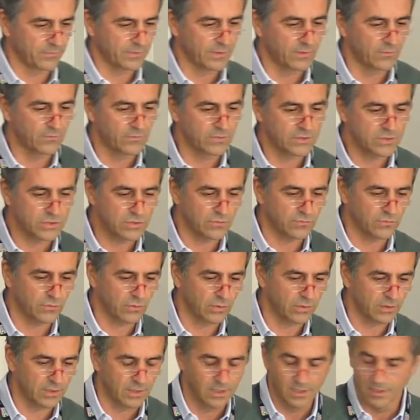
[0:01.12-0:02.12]
first of all,
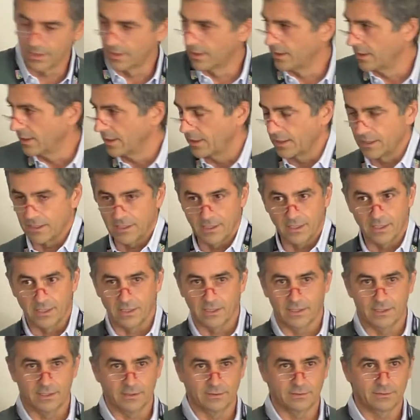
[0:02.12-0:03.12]

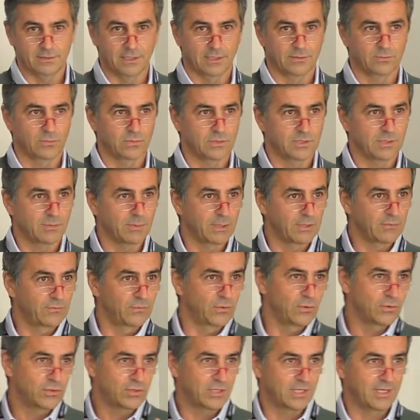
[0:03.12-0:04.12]
that was about
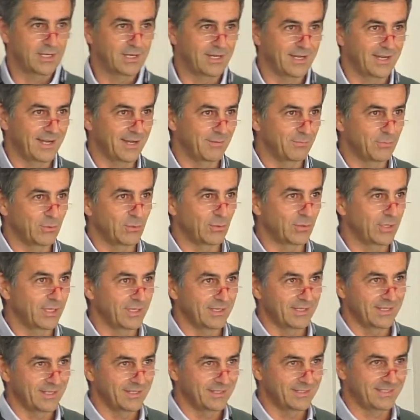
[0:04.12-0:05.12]
future. I'm
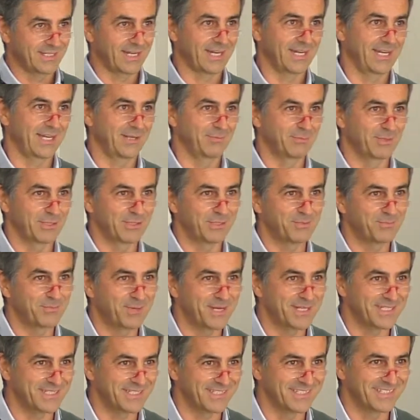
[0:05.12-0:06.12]
talking entirely about the
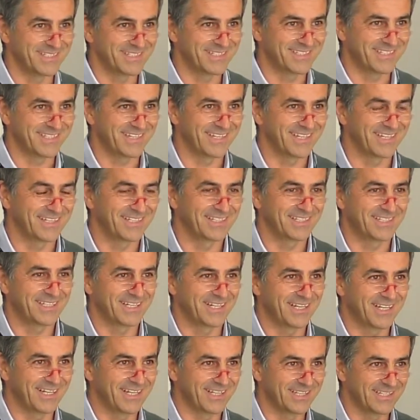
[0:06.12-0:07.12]
patients, and
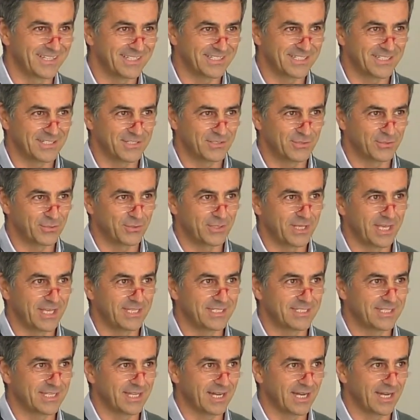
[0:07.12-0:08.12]
this is
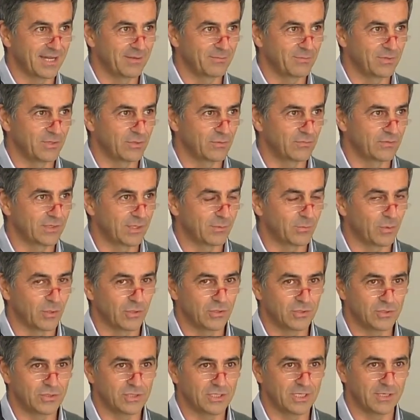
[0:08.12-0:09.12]
today's time in
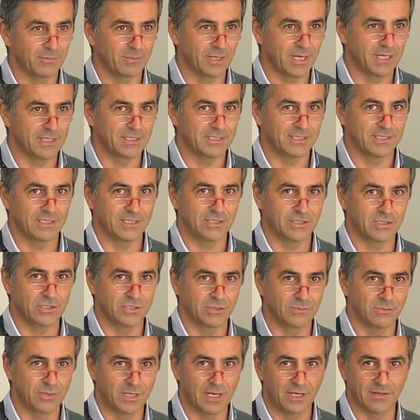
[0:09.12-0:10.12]
ophthalmology. I'm eye
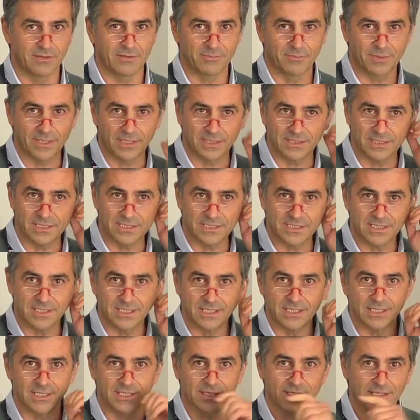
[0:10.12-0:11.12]
surgeon, private practice
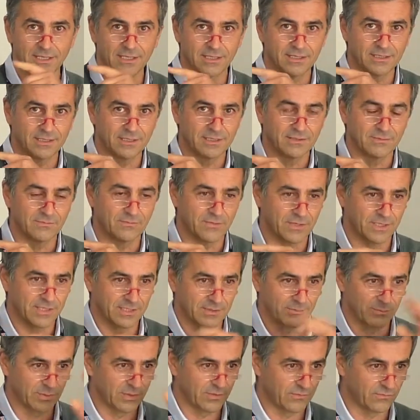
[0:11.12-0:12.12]
here in
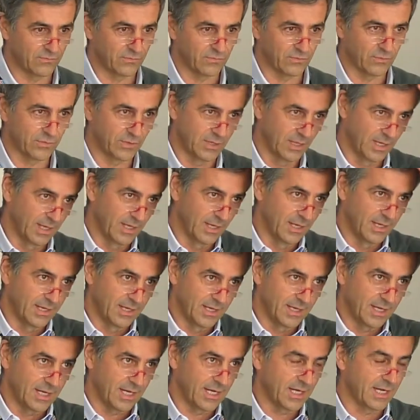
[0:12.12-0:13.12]
Friedenberg for,
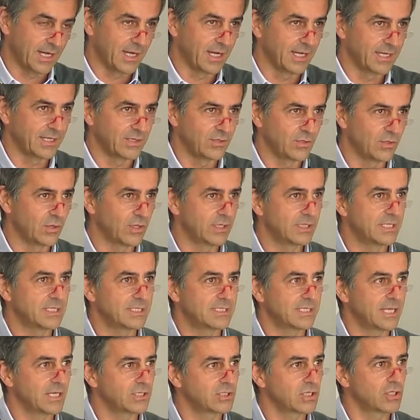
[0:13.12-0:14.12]
at this
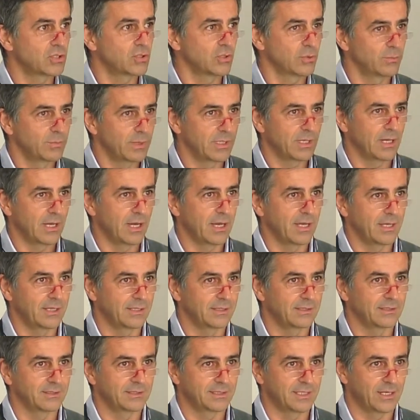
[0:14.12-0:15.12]
stage I should be lying
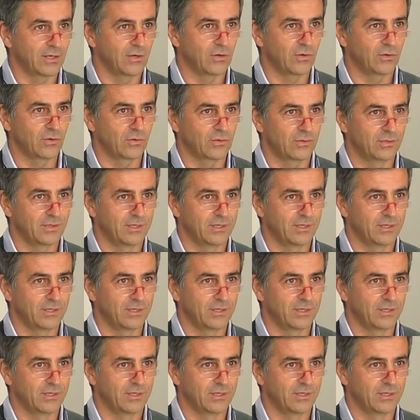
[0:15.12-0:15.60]
how